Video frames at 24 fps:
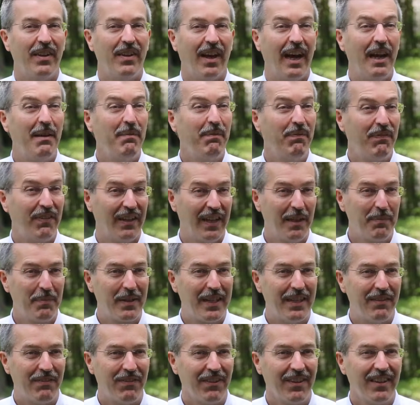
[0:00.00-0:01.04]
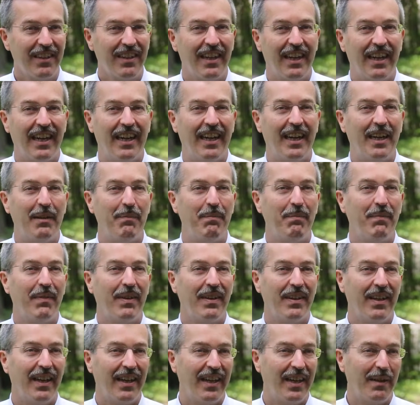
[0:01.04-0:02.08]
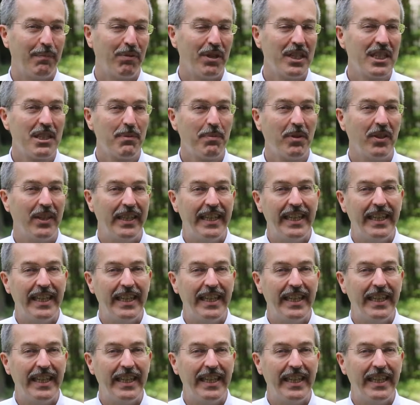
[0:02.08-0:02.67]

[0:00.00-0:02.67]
I'm Philip Keefer. I'm Principal